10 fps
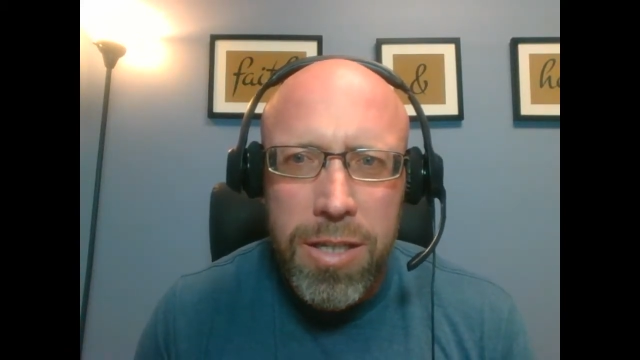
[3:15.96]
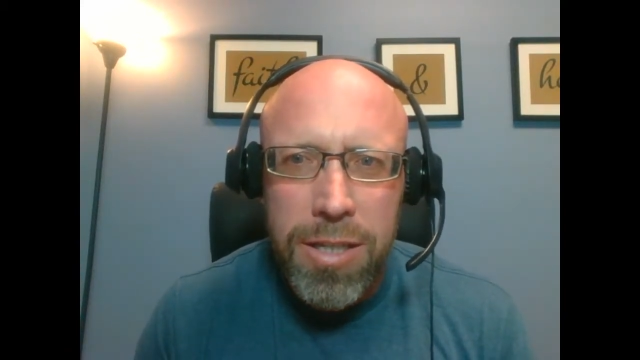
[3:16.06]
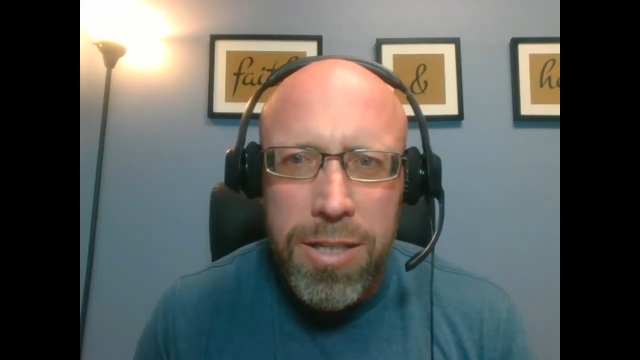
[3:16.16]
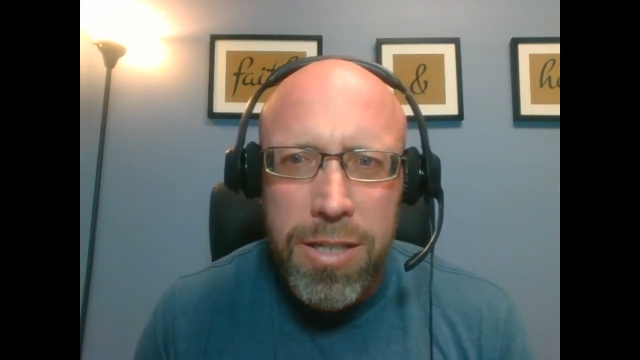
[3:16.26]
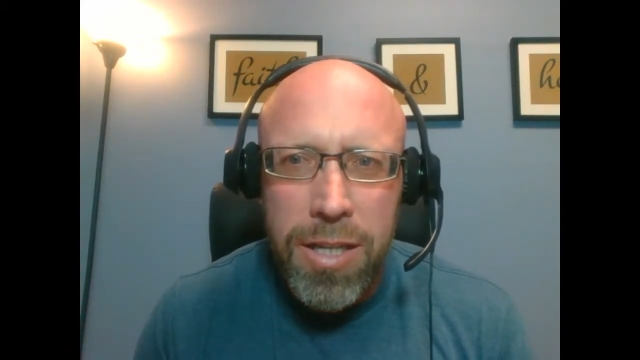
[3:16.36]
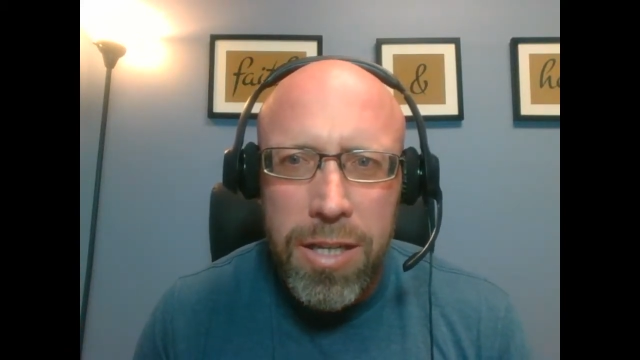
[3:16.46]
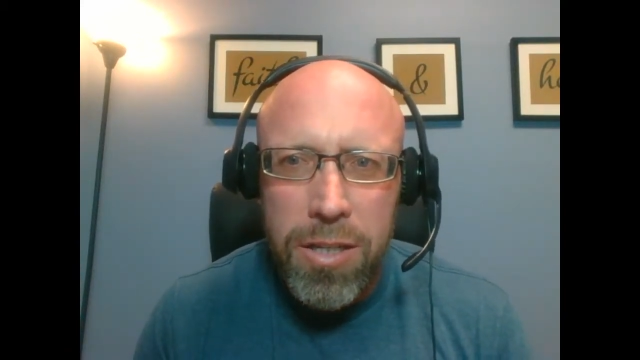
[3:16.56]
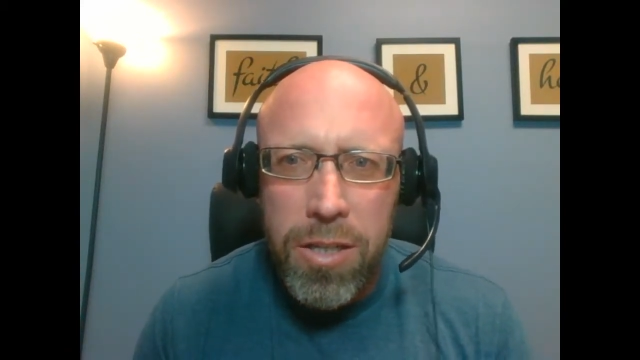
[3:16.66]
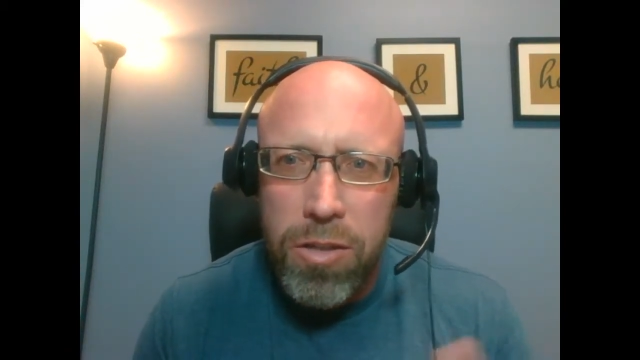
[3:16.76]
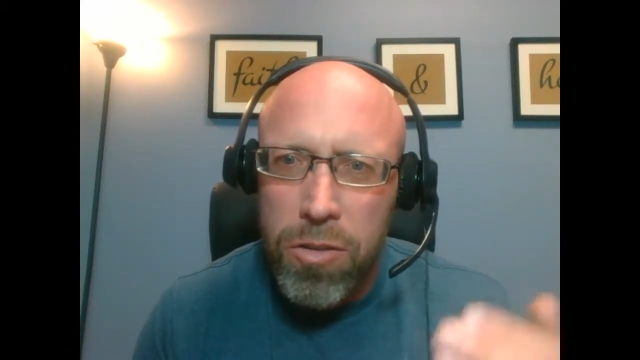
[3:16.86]
that
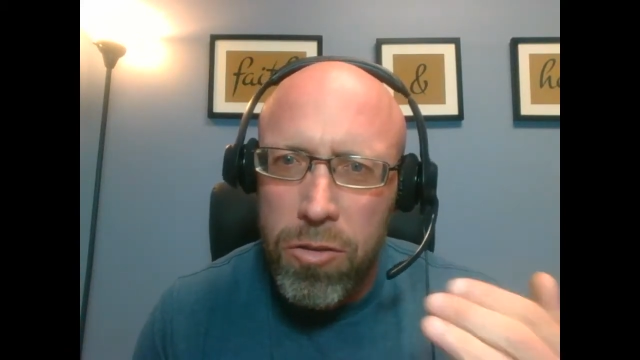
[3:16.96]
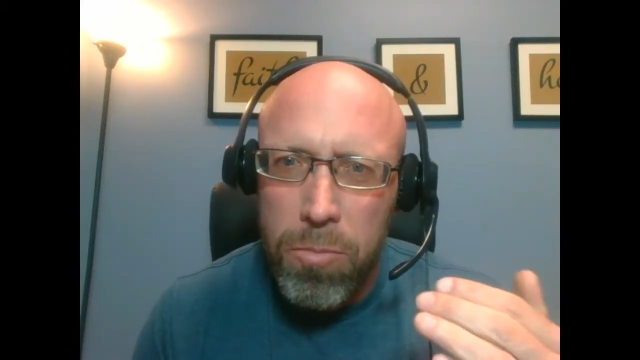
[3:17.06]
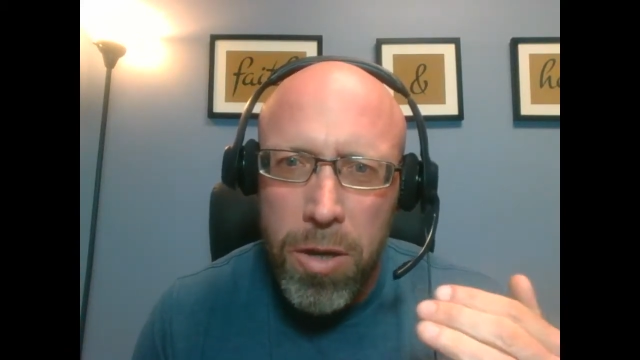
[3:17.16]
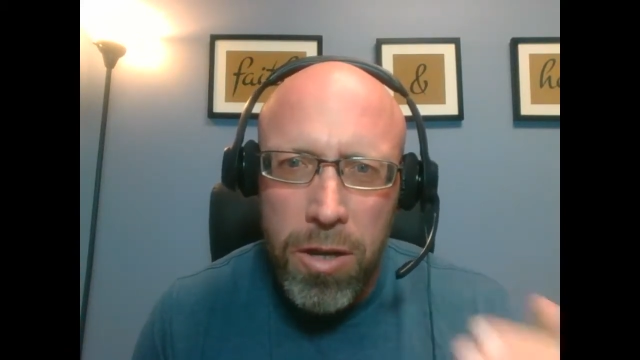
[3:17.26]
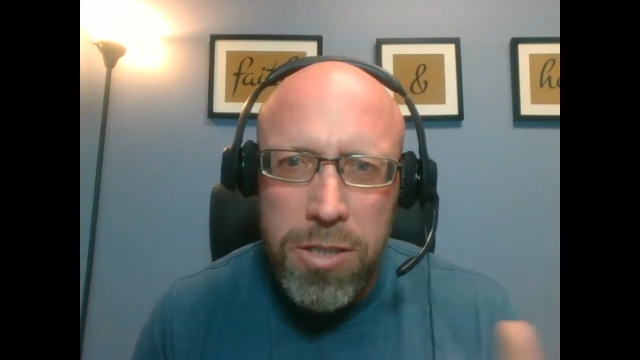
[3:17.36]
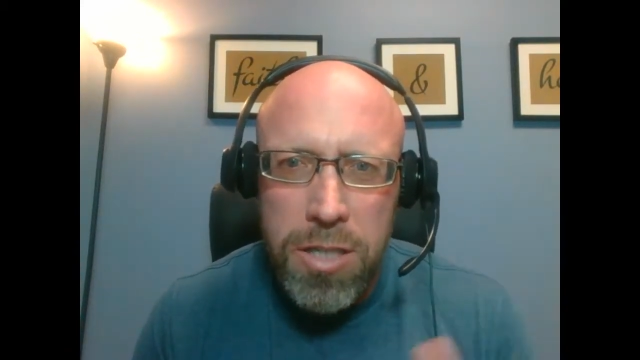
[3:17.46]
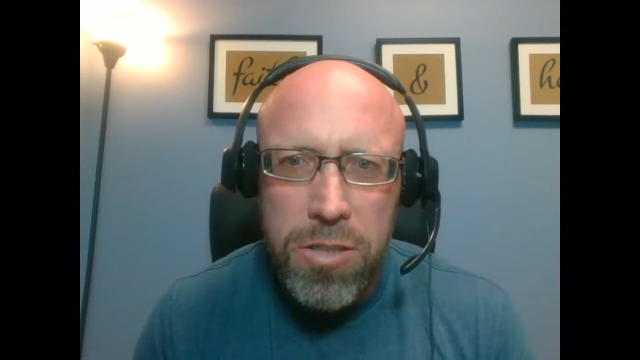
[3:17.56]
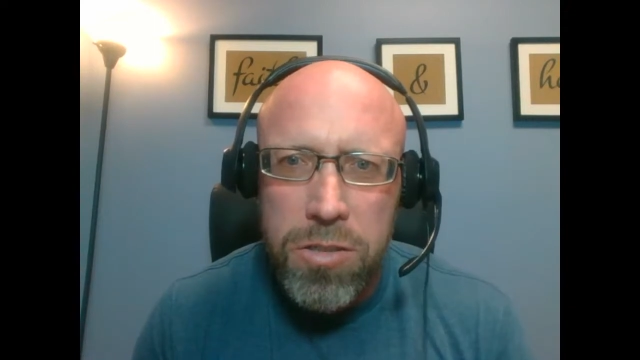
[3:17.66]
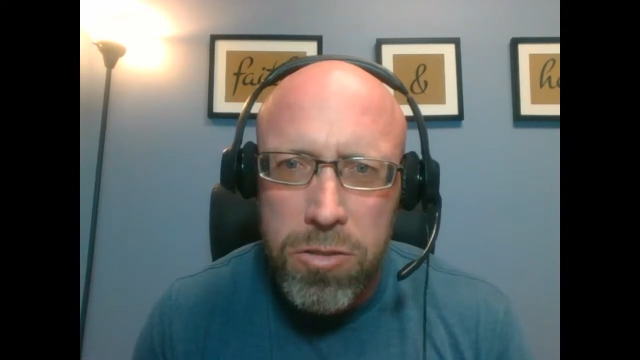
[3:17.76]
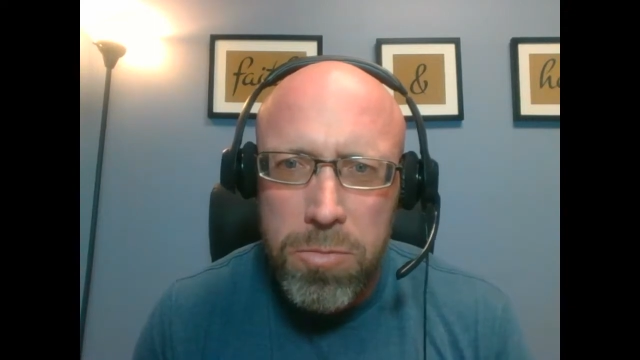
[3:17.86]
you're
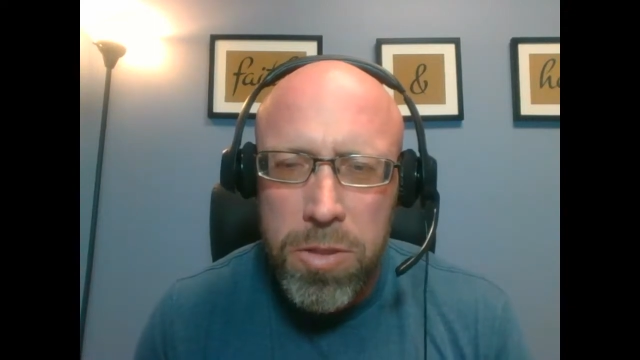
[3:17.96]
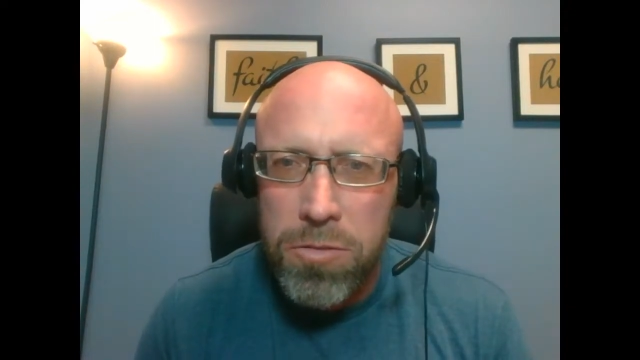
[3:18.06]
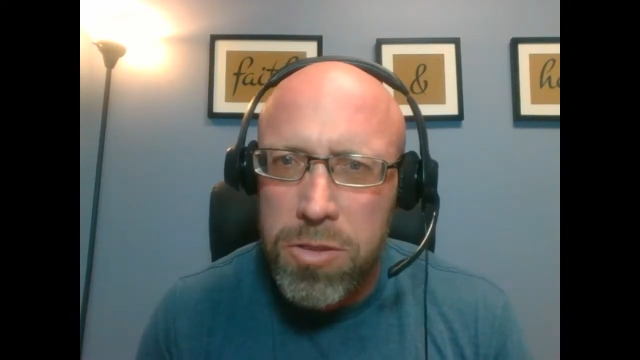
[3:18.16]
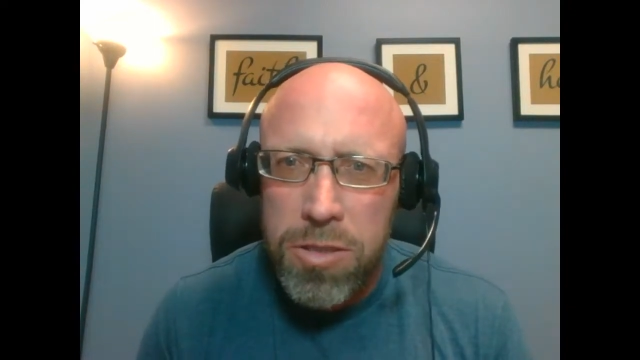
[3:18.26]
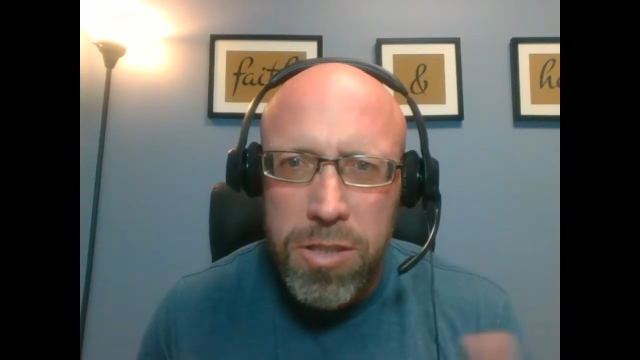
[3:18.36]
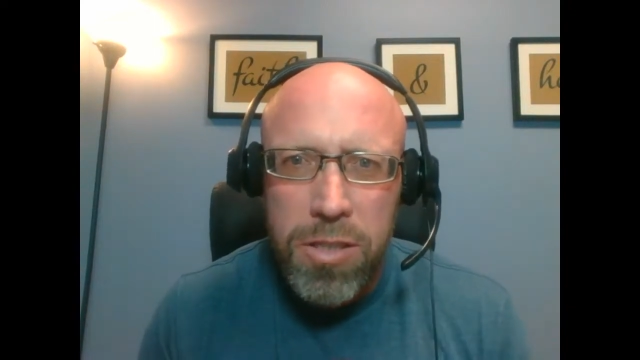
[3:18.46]
apologizing too, because